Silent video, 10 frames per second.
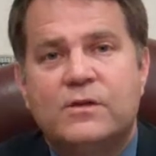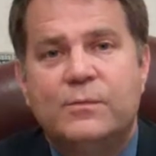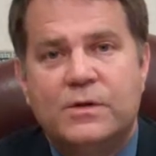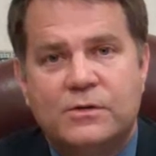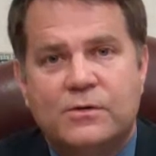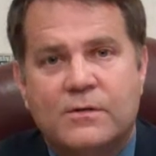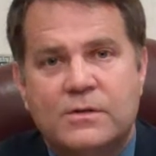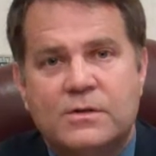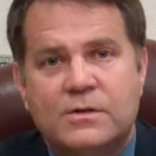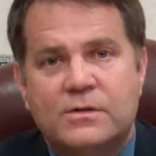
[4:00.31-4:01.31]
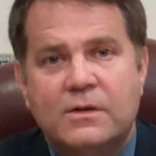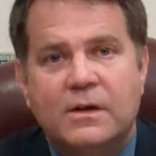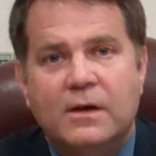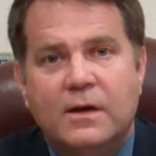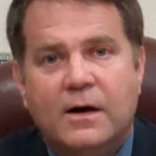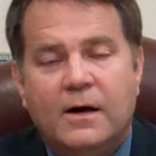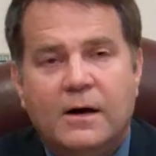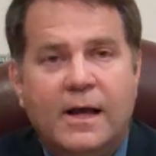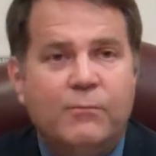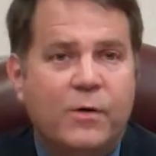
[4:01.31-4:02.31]
someone's services
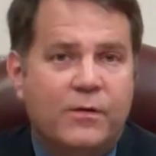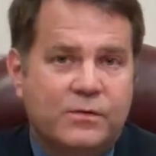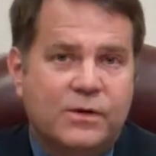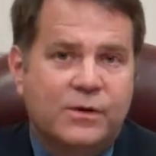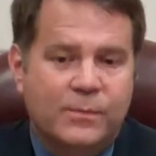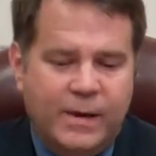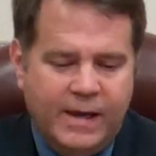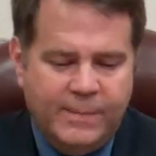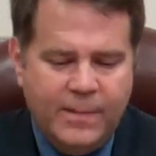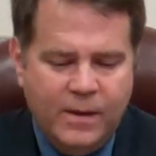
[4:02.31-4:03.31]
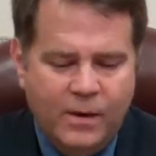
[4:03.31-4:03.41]
and whether it's good or bad.